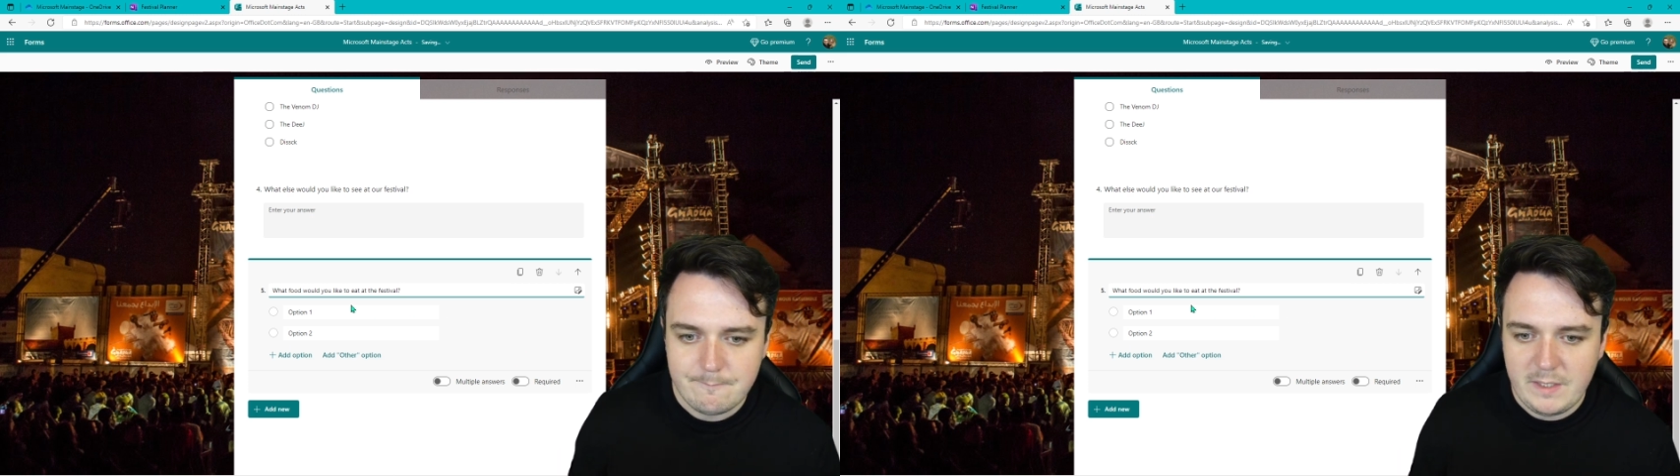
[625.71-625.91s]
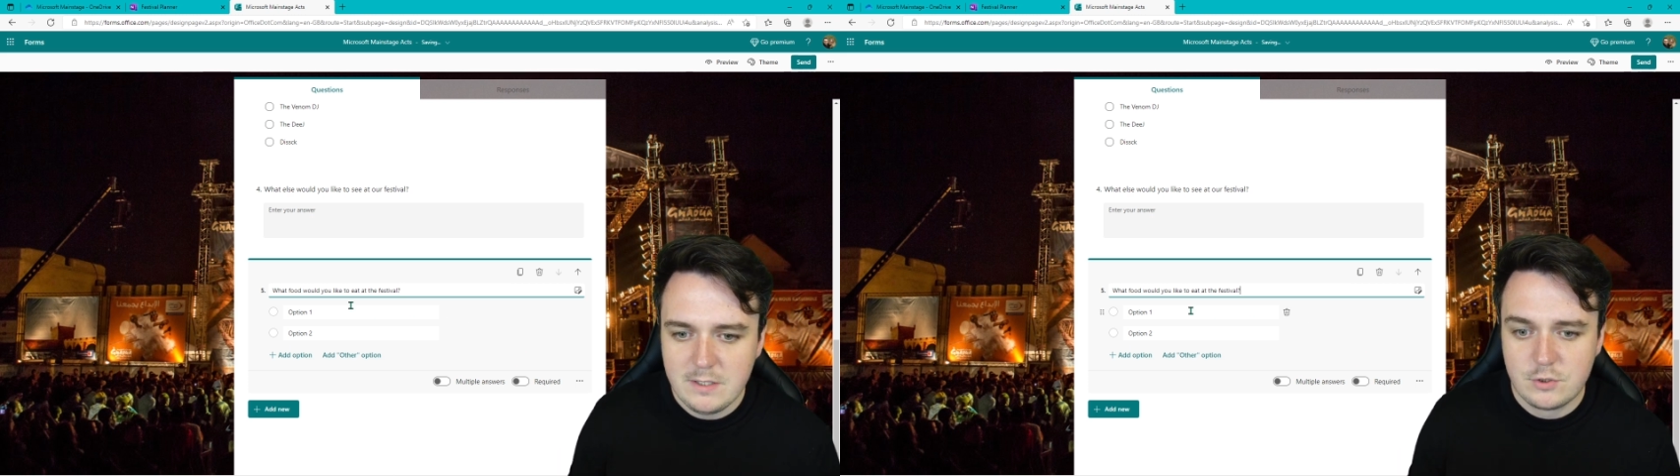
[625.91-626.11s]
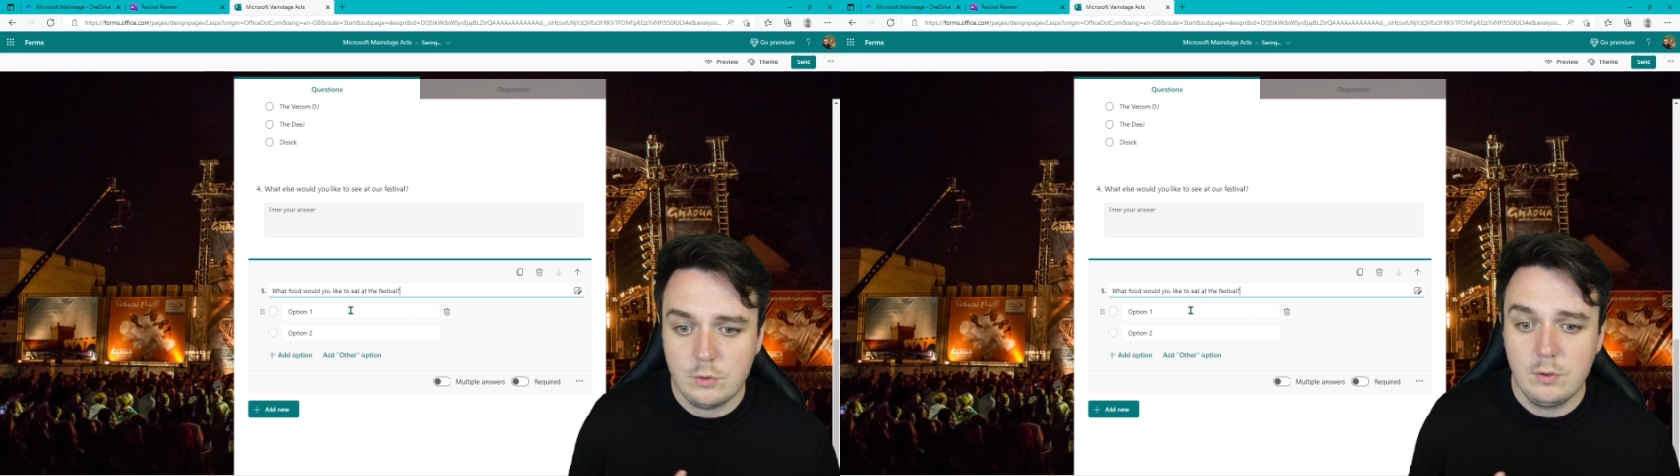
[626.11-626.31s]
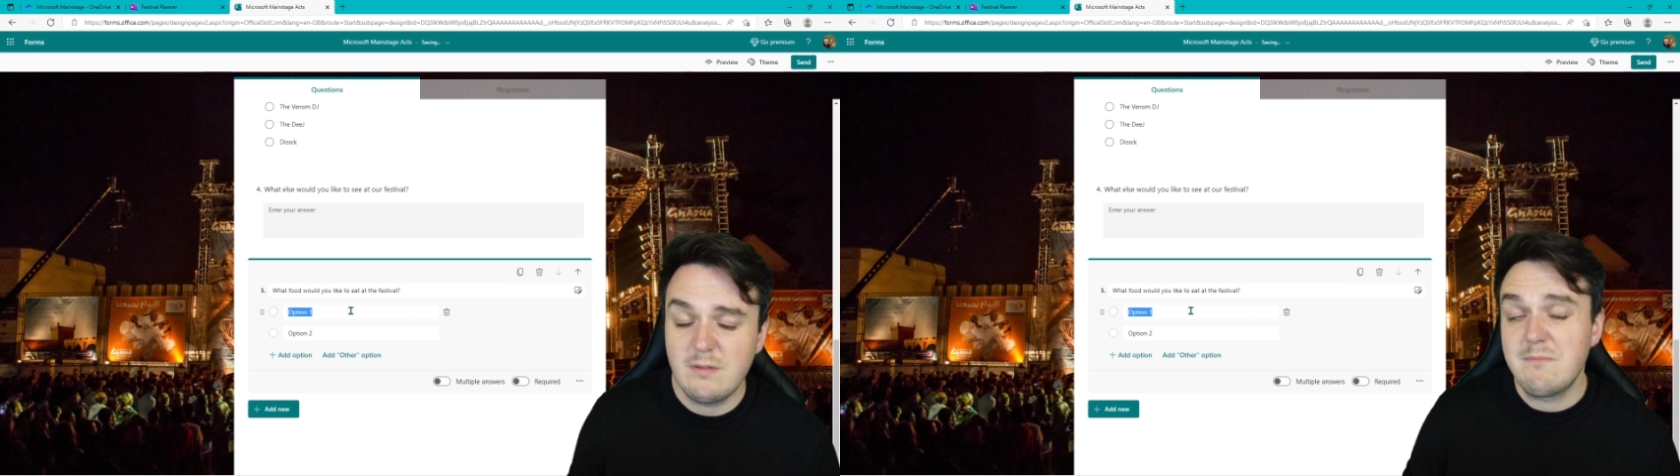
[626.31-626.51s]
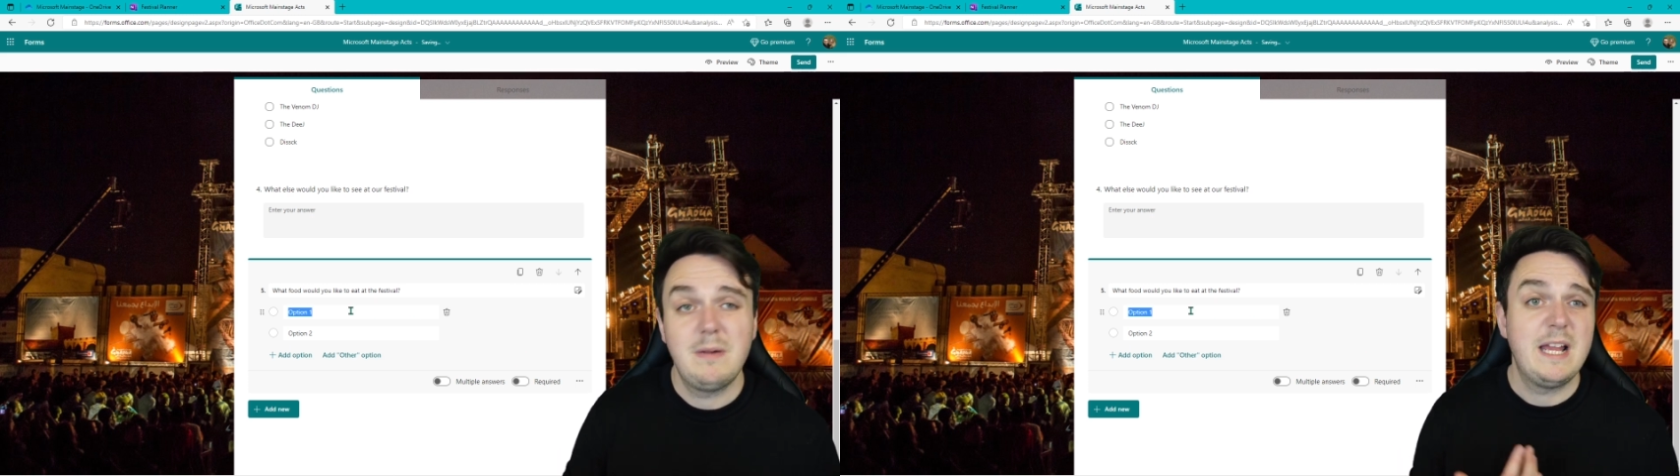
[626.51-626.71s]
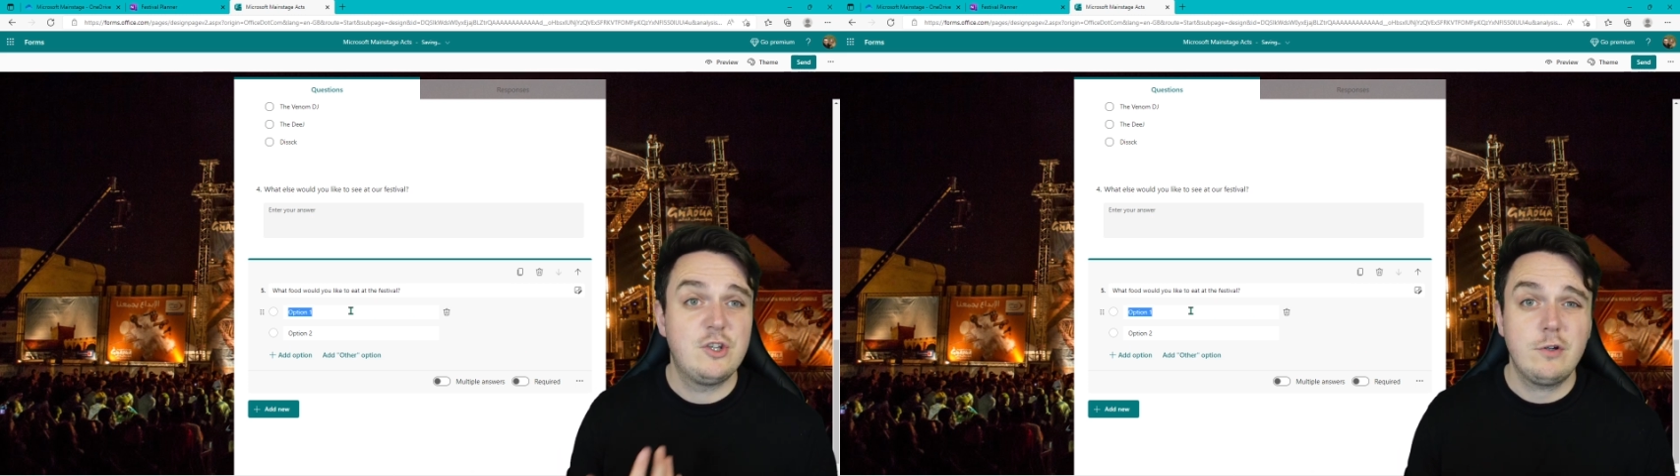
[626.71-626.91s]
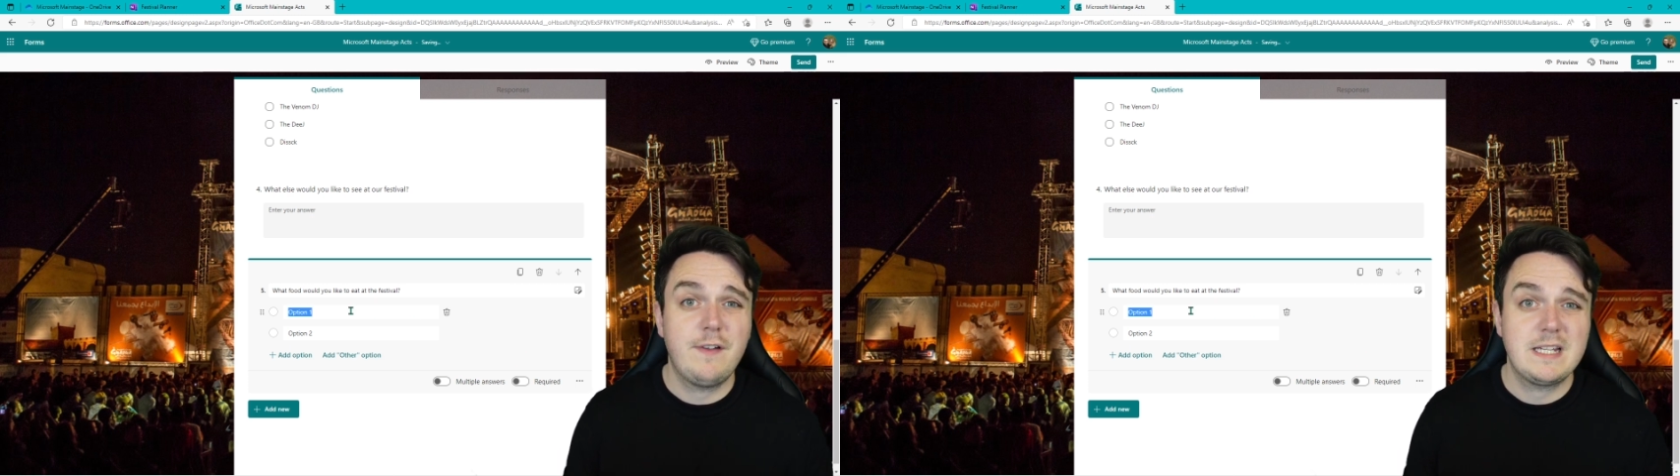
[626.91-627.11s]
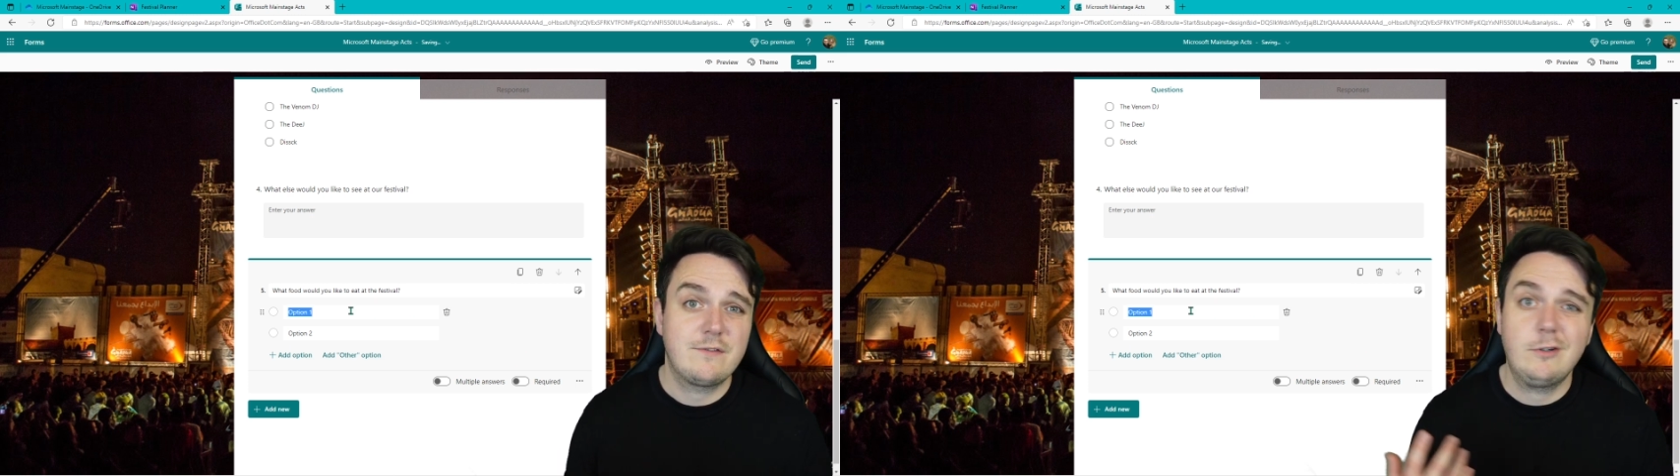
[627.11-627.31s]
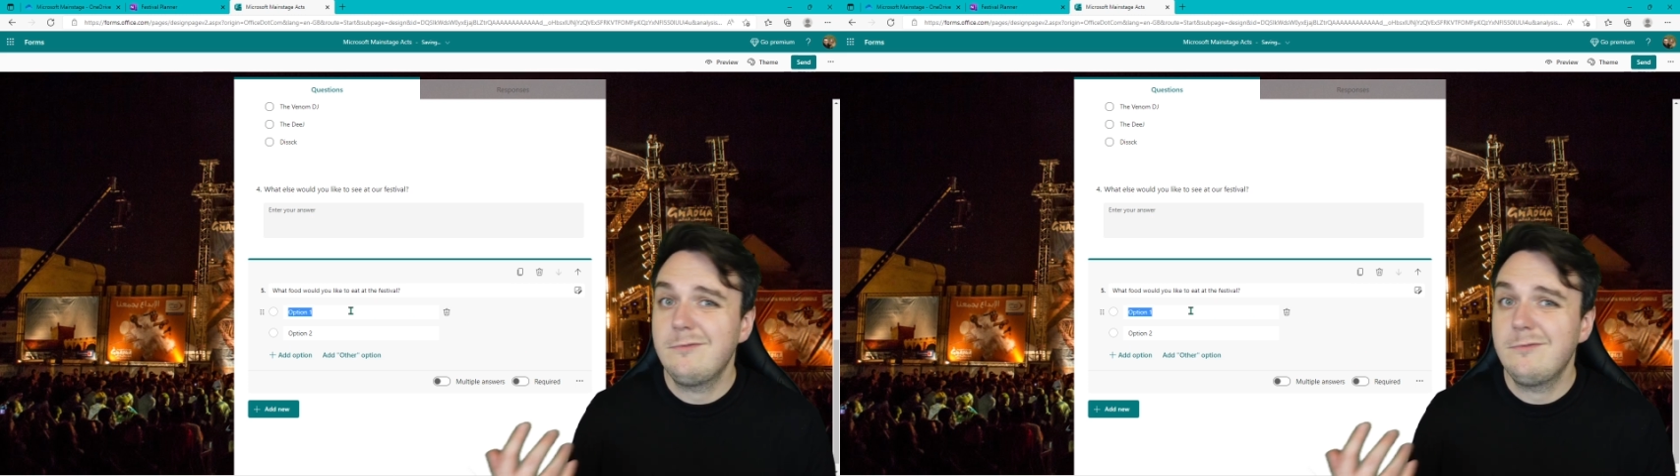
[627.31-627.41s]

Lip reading: so it's your festival,